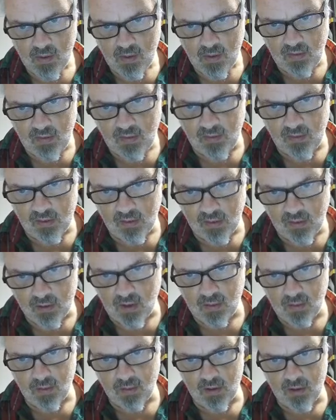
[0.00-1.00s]
Having a little
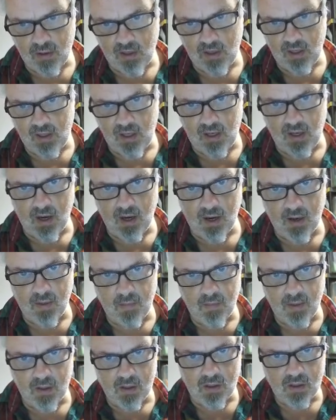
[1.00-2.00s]
trouble clicking on
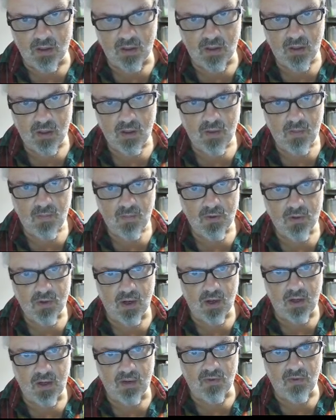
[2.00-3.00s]
them. Let's try
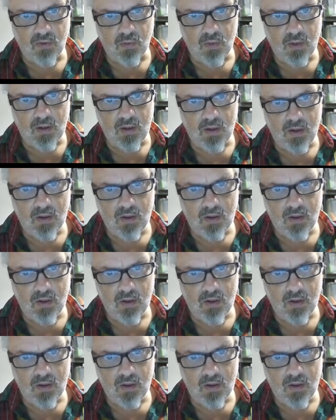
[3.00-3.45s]
a different one.